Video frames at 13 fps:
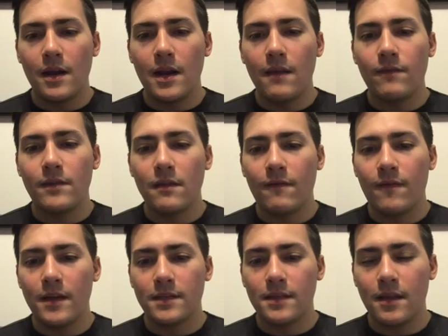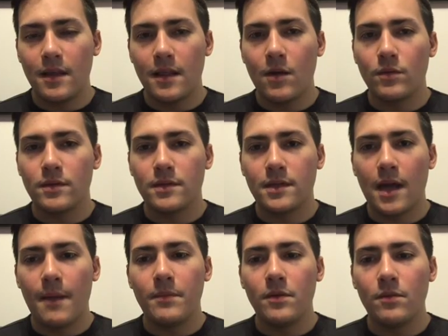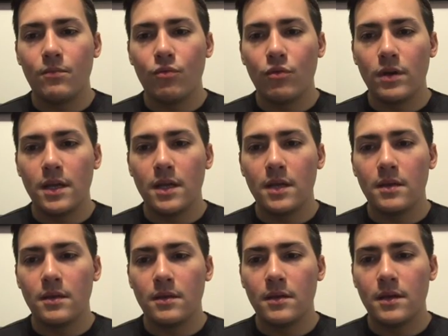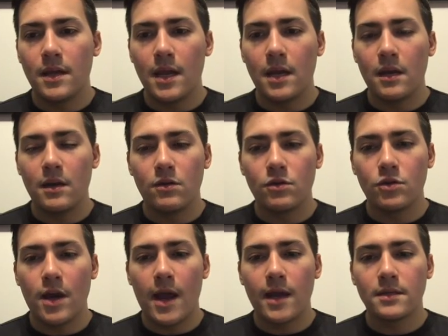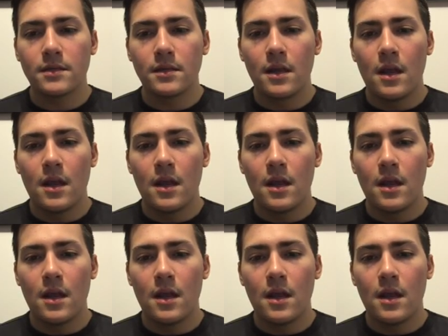knife to the face, I think that would stop you pretty dead in your tracks.